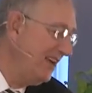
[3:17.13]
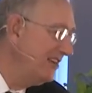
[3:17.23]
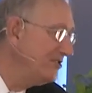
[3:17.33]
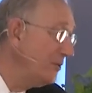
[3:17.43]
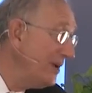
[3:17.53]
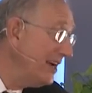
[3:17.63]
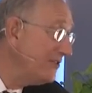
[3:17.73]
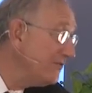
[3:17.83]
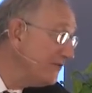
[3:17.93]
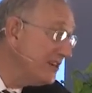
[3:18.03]
And so we had
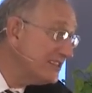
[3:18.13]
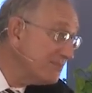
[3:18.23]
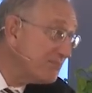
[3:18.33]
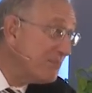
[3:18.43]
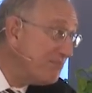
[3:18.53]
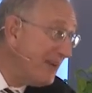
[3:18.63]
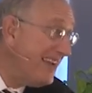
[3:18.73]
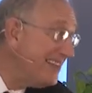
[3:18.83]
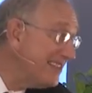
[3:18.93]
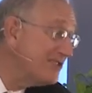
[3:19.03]
to first
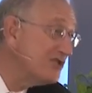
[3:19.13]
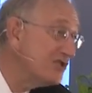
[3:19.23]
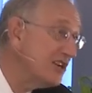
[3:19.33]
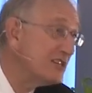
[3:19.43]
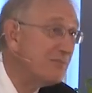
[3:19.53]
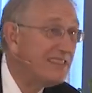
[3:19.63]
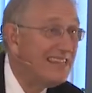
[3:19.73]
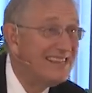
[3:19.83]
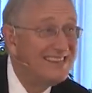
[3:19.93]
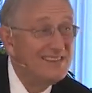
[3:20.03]
prepare this church, but
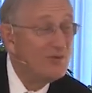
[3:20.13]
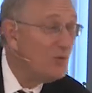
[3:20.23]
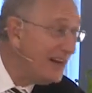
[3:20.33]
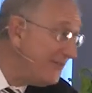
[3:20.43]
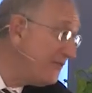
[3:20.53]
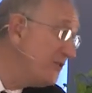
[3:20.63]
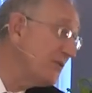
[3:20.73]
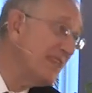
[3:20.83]
they didn't want to.